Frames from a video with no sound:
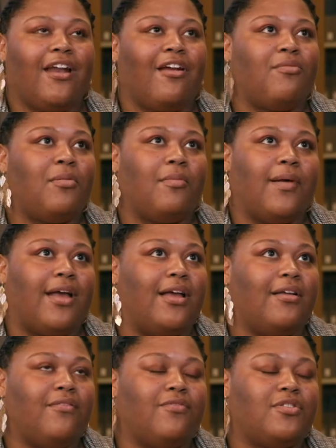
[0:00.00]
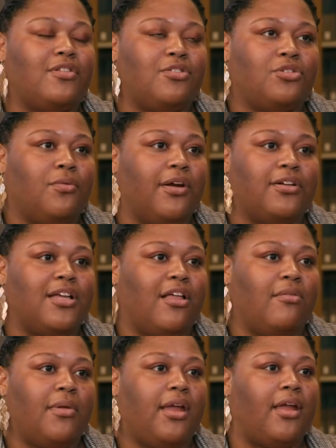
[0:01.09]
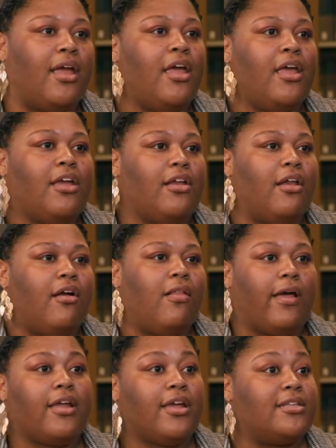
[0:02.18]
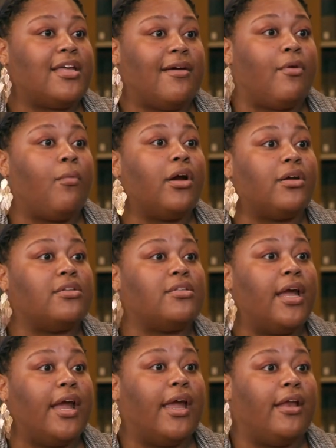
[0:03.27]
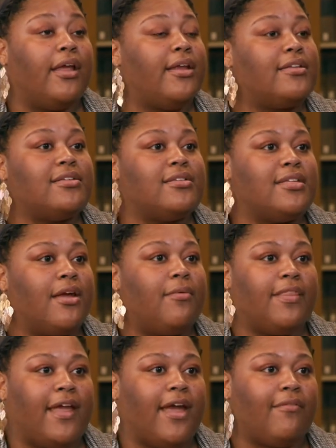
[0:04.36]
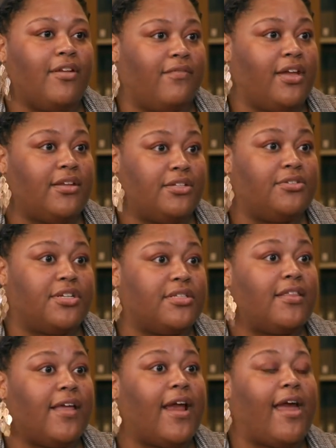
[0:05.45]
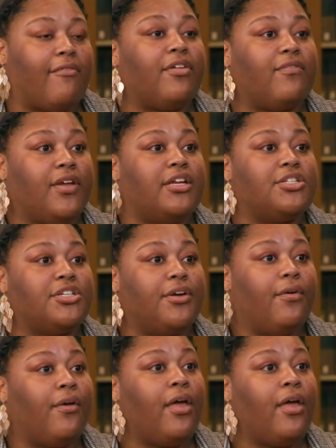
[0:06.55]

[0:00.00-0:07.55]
And I remember my social worker telling me, you know, a lot of kids have it worse, and it doesn't say what they have to feed you, just that they have to feed you.